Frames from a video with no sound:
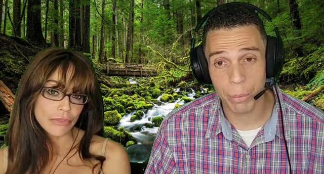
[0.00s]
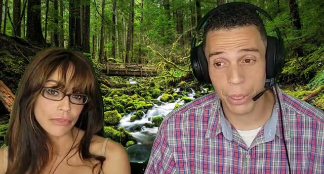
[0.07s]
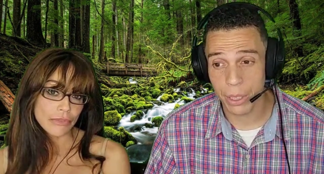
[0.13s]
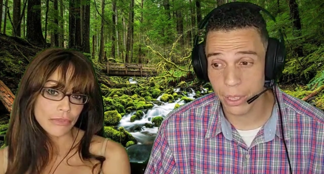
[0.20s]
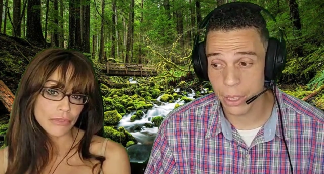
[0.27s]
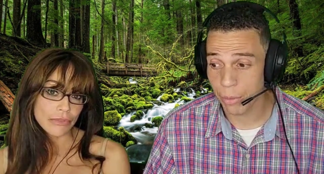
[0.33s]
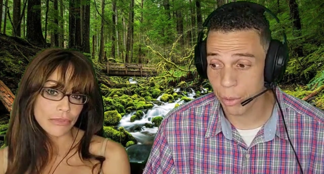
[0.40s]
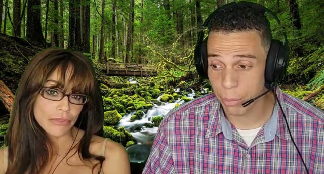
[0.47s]

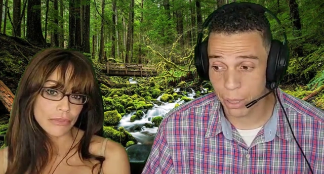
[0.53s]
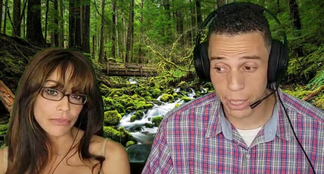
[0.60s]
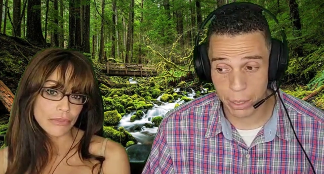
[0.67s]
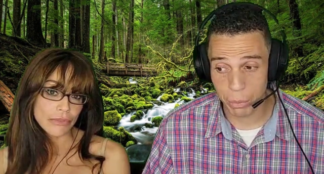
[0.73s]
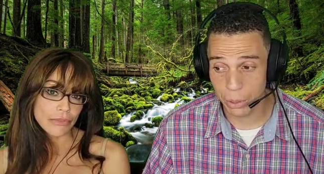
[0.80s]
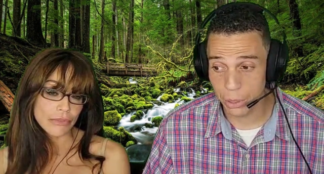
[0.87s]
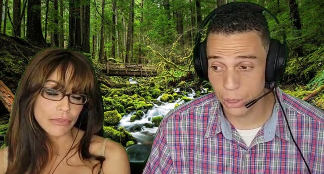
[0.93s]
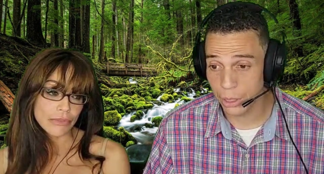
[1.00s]
Speaker 1: Because everybody
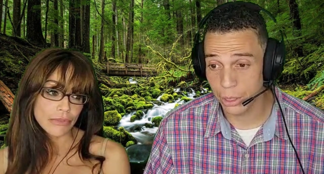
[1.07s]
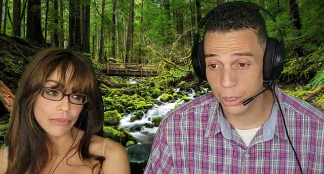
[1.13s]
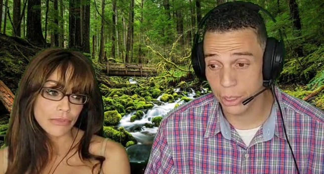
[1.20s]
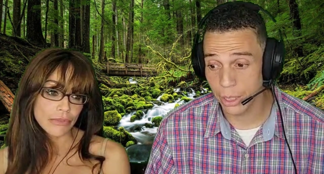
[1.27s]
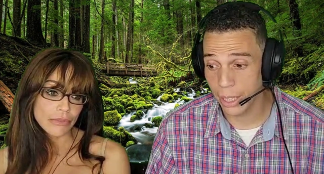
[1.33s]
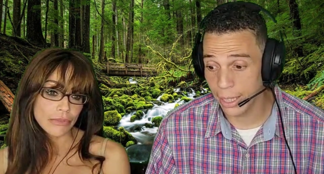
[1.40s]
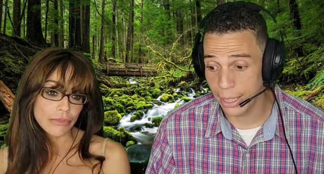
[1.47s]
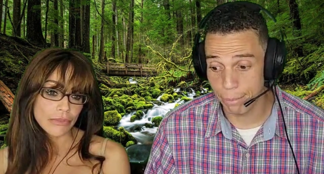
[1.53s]
was,
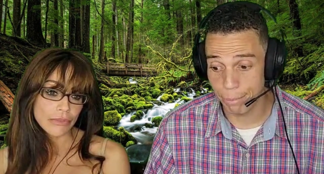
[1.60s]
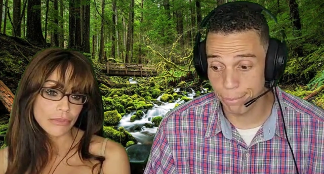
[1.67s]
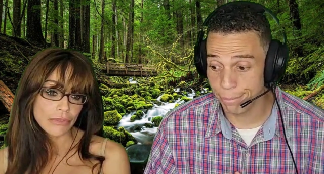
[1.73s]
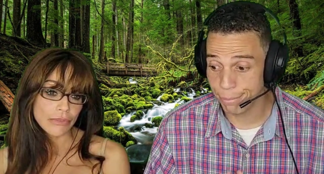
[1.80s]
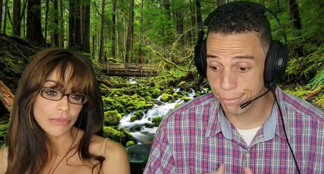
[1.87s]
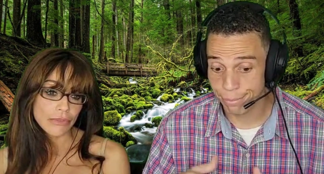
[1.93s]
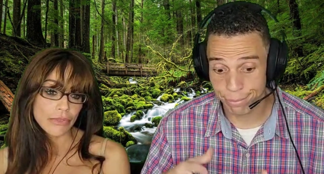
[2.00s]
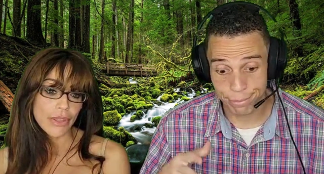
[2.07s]
uh,
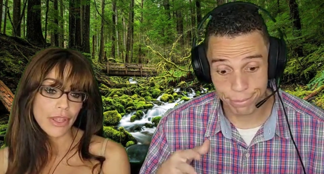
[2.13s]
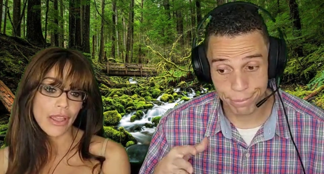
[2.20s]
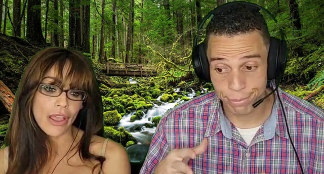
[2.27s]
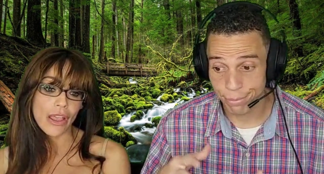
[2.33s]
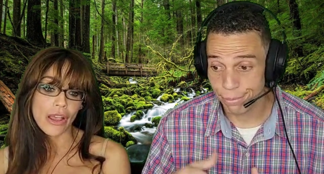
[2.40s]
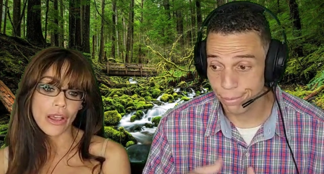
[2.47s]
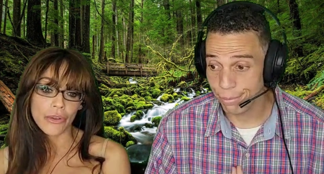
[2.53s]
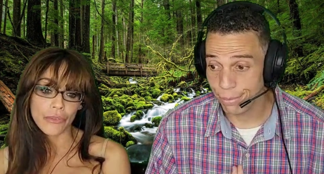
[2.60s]

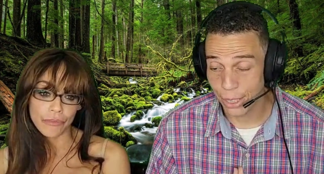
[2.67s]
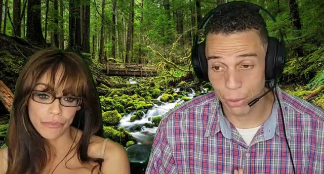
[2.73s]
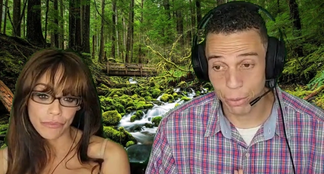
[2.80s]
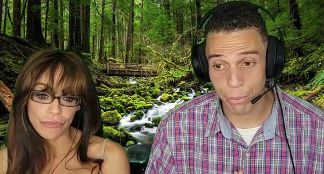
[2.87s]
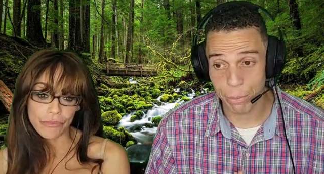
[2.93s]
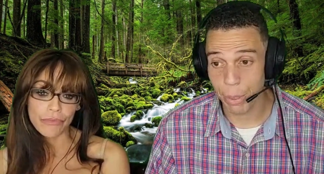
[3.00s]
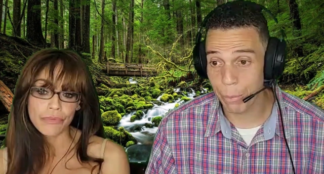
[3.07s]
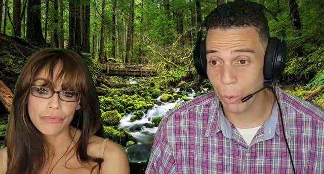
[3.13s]
yeah, you know,
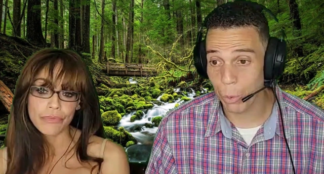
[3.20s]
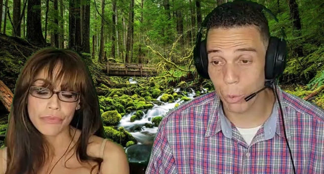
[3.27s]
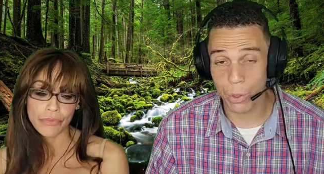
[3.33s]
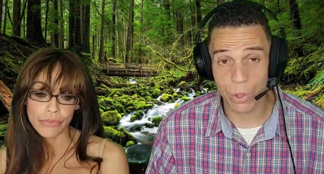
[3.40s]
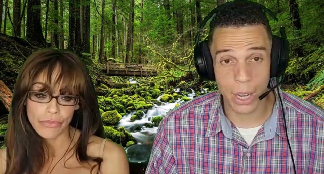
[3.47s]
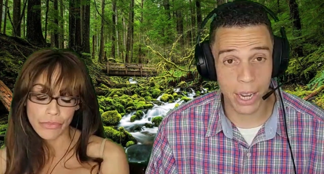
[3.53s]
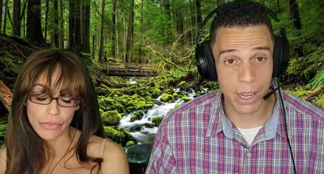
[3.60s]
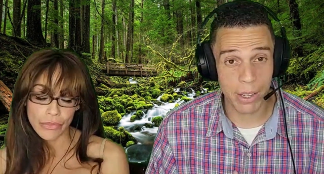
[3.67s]
people
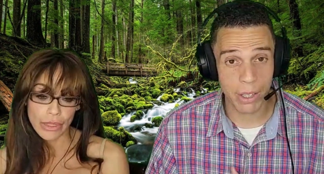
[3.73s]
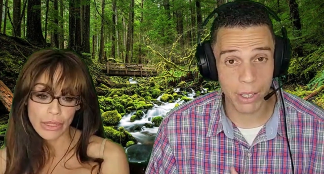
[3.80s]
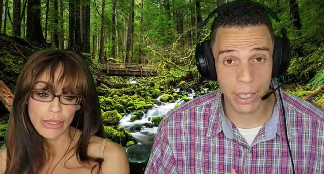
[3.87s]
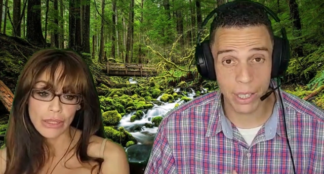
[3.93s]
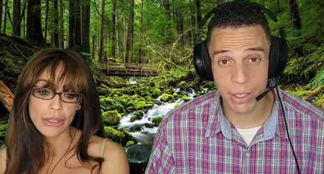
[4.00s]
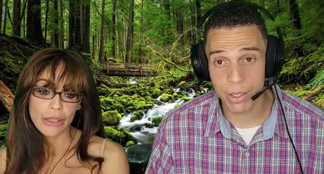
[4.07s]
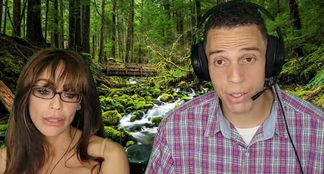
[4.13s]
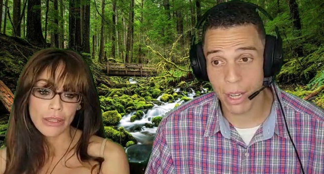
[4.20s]
were
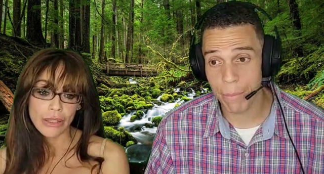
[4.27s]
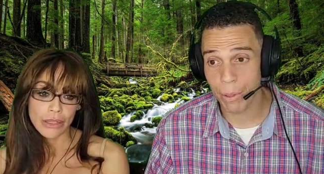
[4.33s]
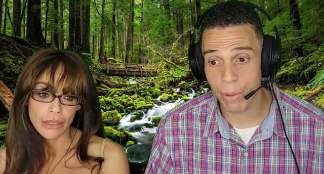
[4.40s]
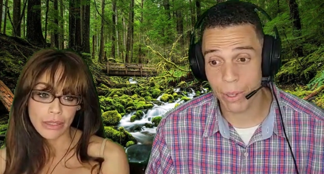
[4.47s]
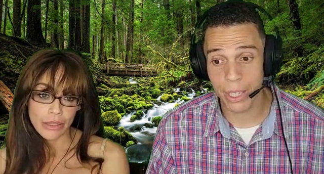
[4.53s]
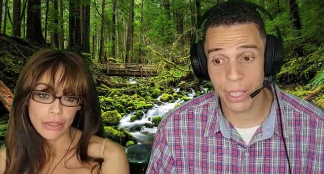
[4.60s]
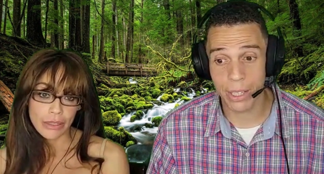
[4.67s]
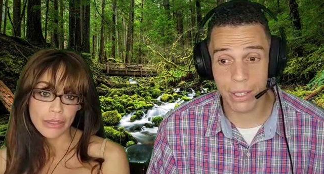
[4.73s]
isolated,
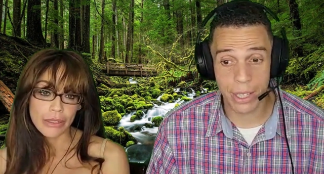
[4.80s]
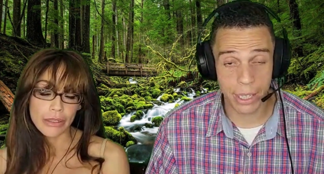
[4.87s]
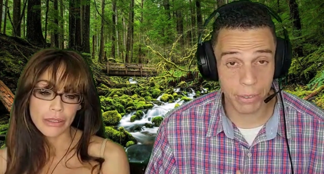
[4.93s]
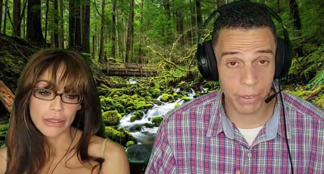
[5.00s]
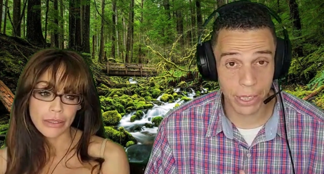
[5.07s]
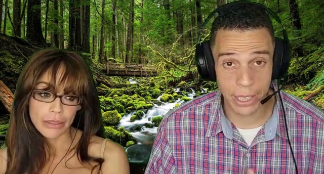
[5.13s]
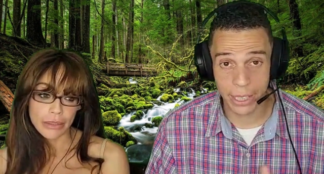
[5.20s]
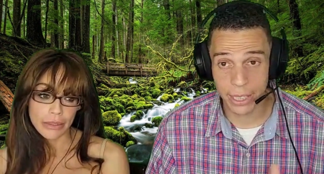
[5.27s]
separated,
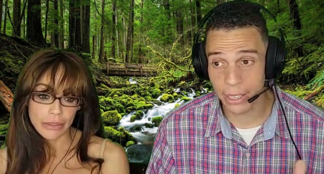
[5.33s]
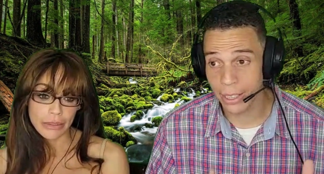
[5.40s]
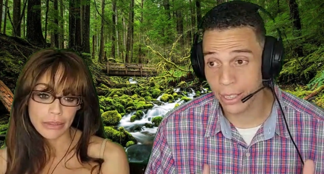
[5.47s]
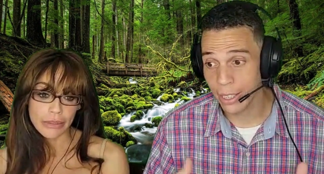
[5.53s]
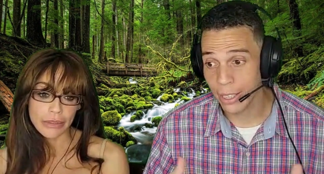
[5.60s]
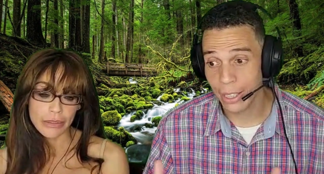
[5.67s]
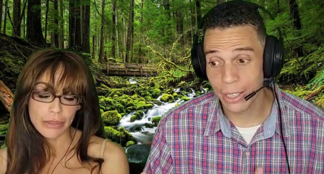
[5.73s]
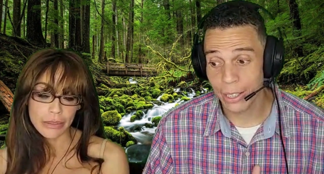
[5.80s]
segregated,
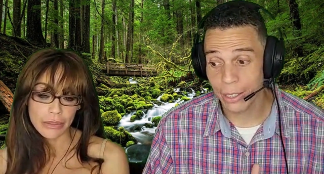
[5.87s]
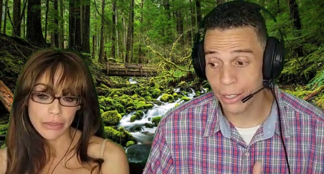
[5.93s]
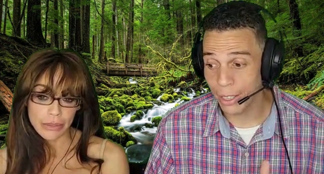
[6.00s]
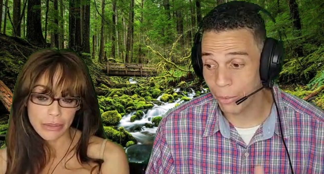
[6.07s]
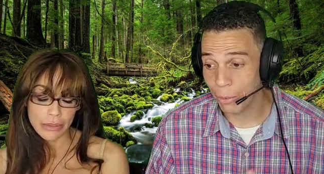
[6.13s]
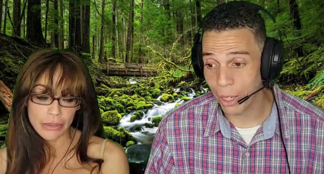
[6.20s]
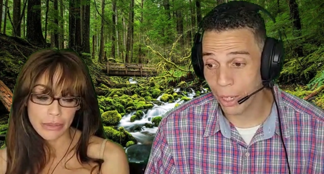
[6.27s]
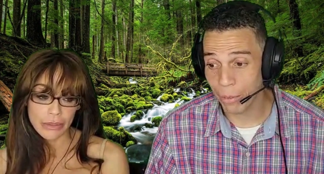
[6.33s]

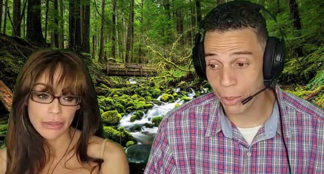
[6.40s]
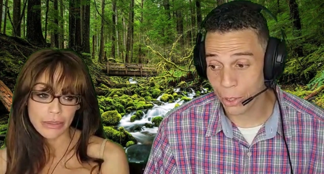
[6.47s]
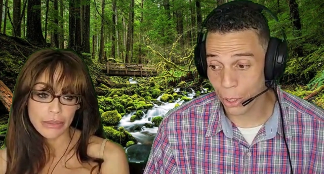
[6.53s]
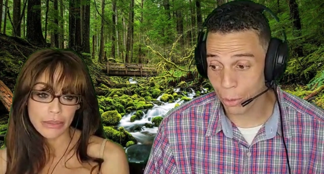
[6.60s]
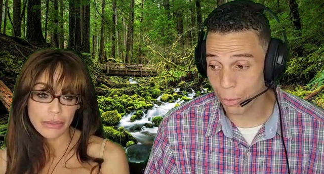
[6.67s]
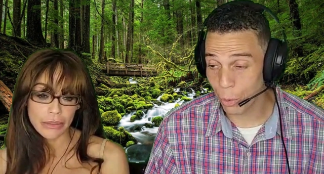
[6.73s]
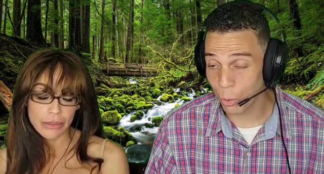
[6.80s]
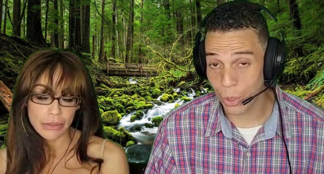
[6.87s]
uh, whatever
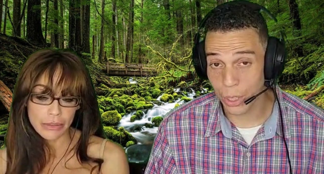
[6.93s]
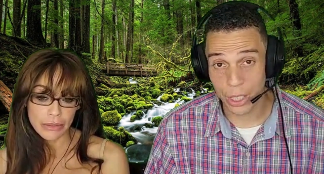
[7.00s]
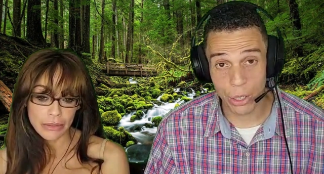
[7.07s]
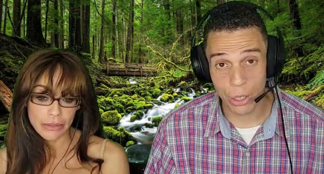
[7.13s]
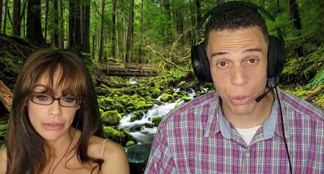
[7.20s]
term you want to